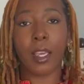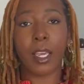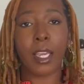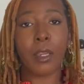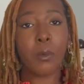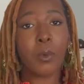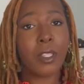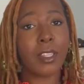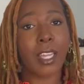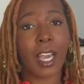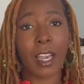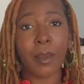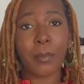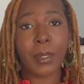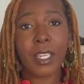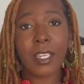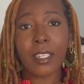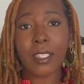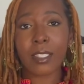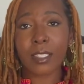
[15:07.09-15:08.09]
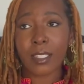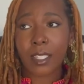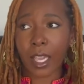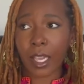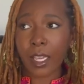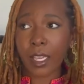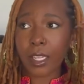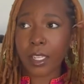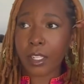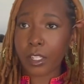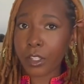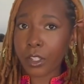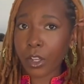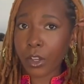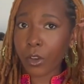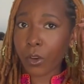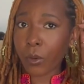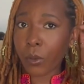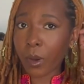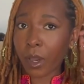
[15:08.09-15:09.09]
And with that being said, you
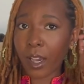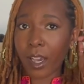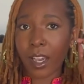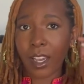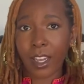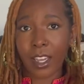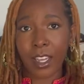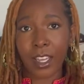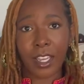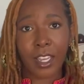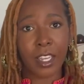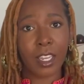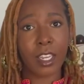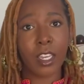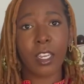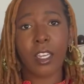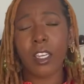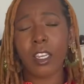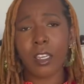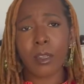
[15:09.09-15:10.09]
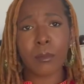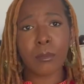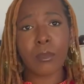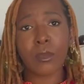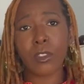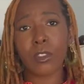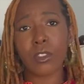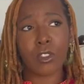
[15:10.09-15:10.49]
know, I am